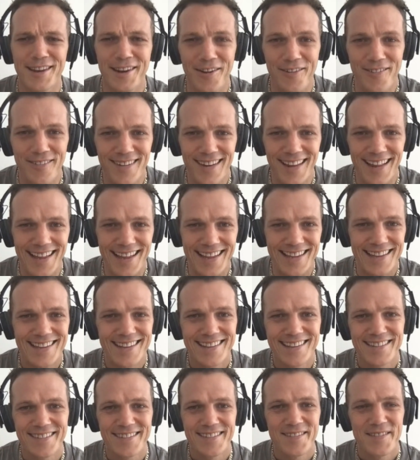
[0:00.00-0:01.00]
you know, like
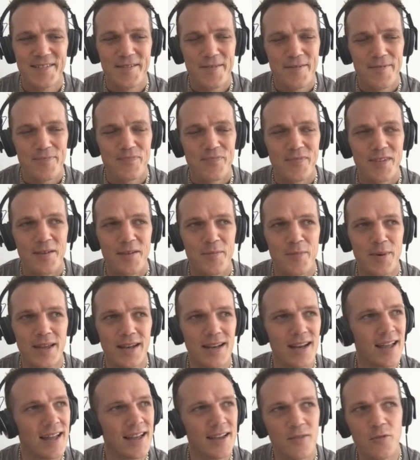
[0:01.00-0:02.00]
but
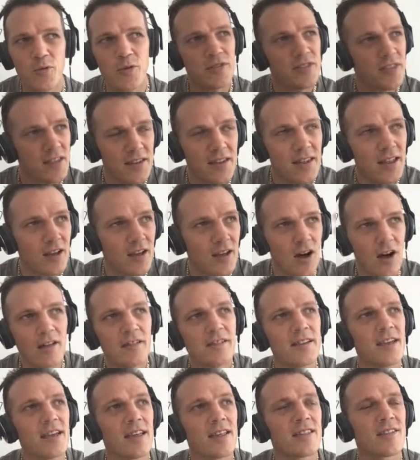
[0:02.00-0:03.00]
like within the
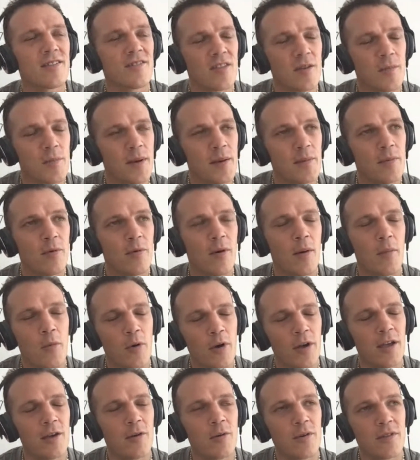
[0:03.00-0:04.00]
context of the people I'm
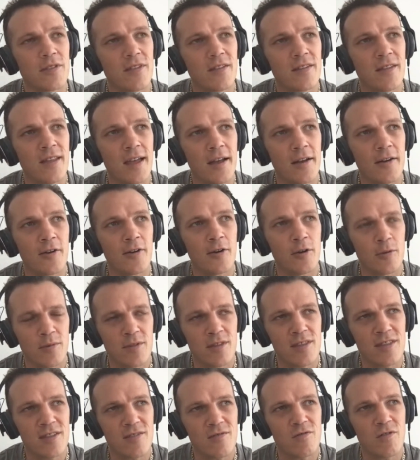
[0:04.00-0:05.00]
working with in that group,
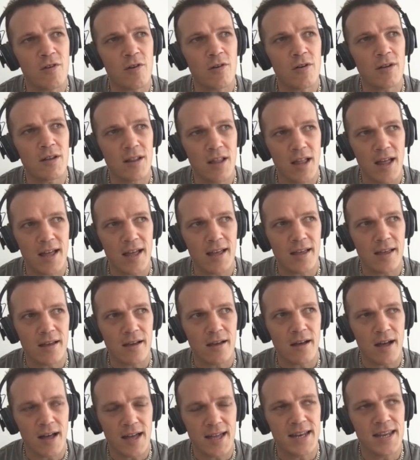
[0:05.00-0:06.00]
this is very like
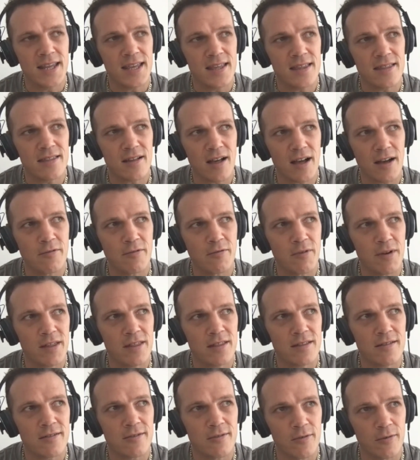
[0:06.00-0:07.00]
high needs, high
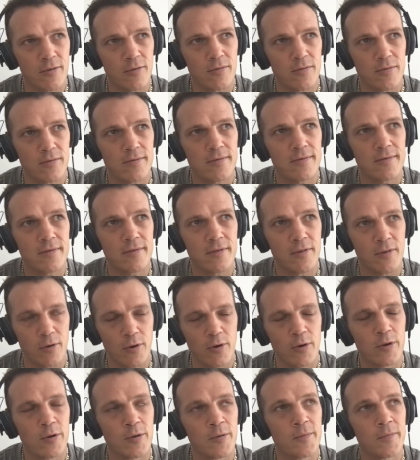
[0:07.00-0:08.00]
risk
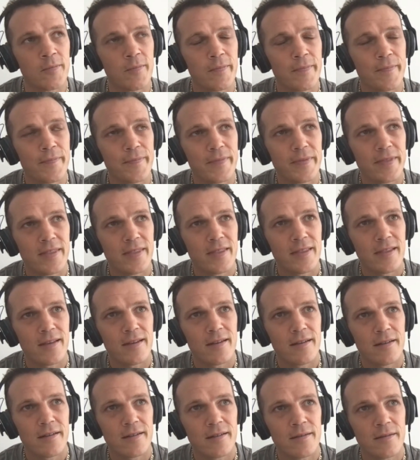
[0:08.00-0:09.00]
group.
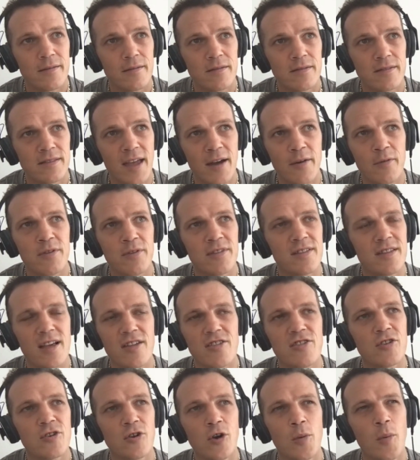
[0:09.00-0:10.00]
That was
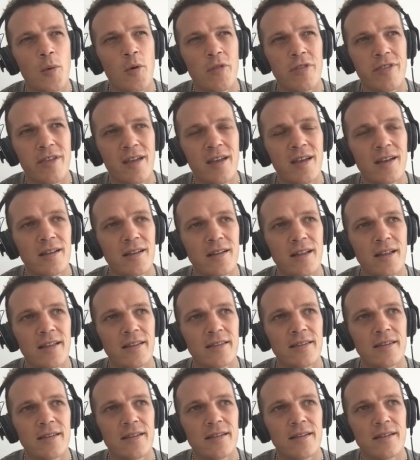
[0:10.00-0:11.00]
such a normal thing.
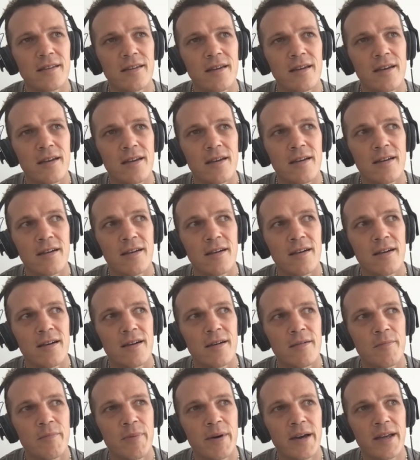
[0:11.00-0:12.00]
Like,
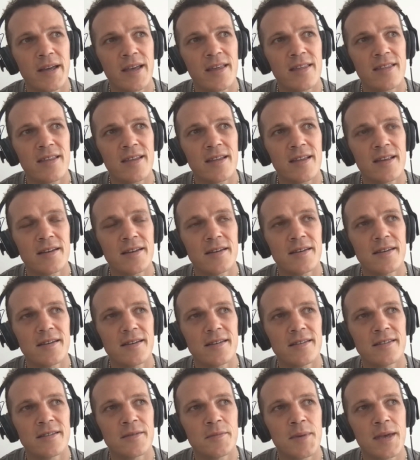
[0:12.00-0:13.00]
but he said
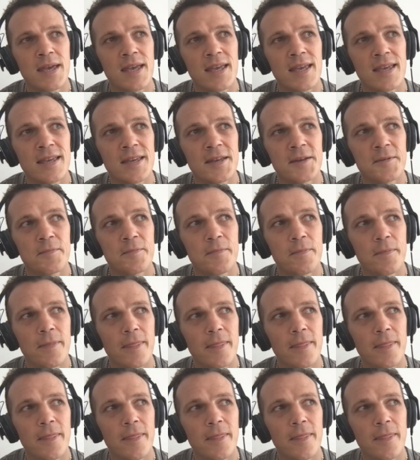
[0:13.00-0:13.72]
to me,